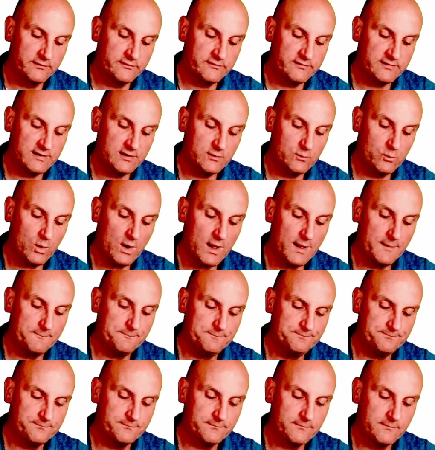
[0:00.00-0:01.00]

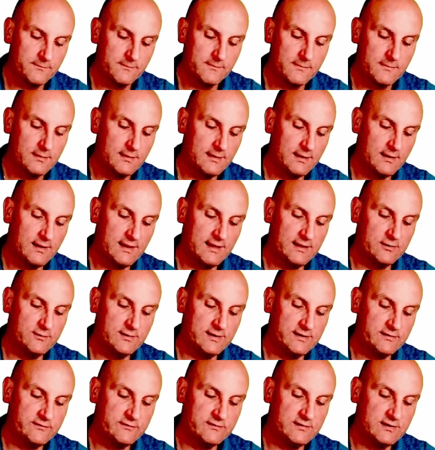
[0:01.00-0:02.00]
T1, now how do we
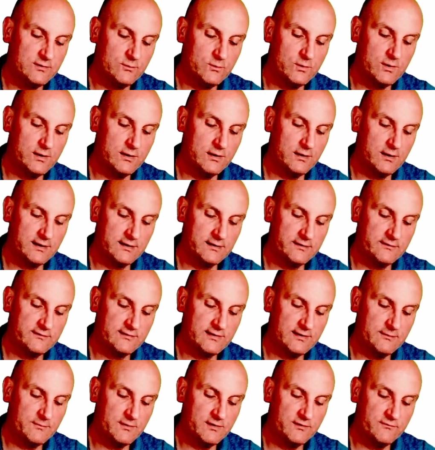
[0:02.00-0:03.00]
get to T1? I'm going to
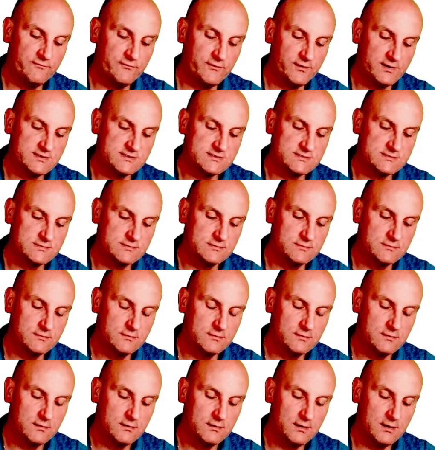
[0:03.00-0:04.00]
take my first
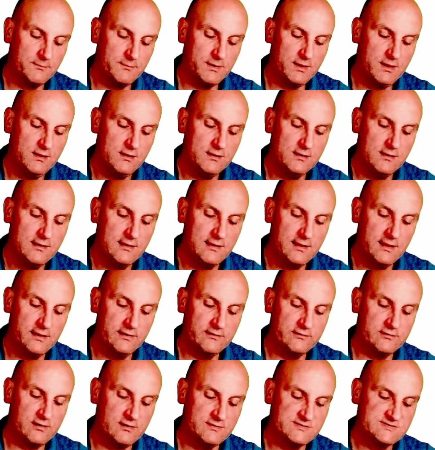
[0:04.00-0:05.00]
number
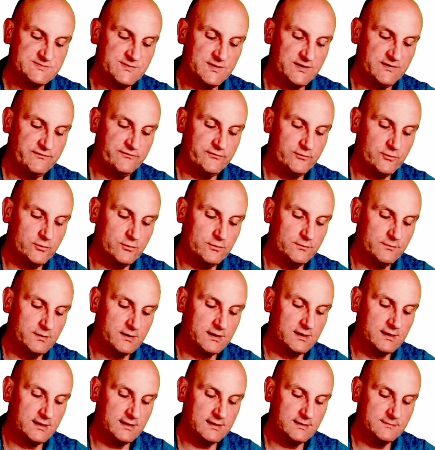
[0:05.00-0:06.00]
and times by 4.
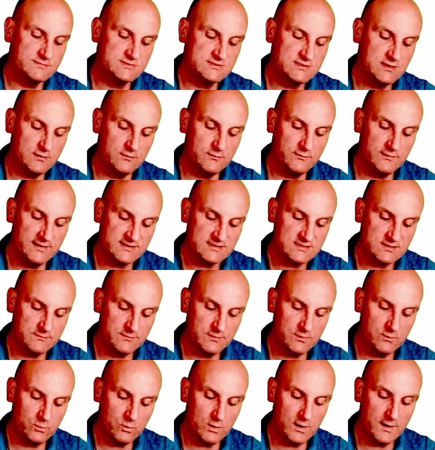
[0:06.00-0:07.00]
Okay, so that's going
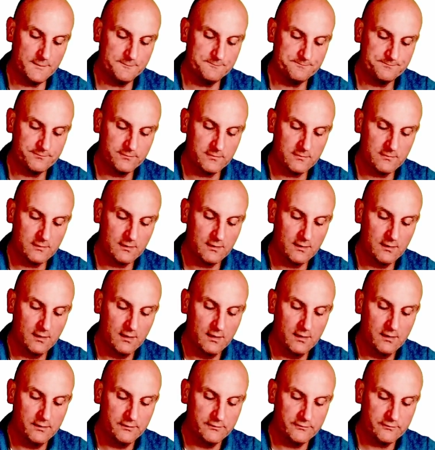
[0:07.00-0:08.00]
to be 1
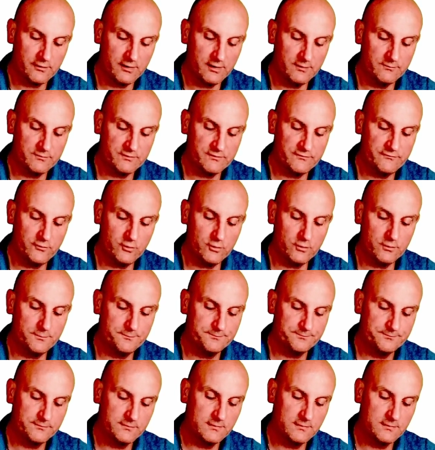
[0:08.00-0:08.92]
times 4.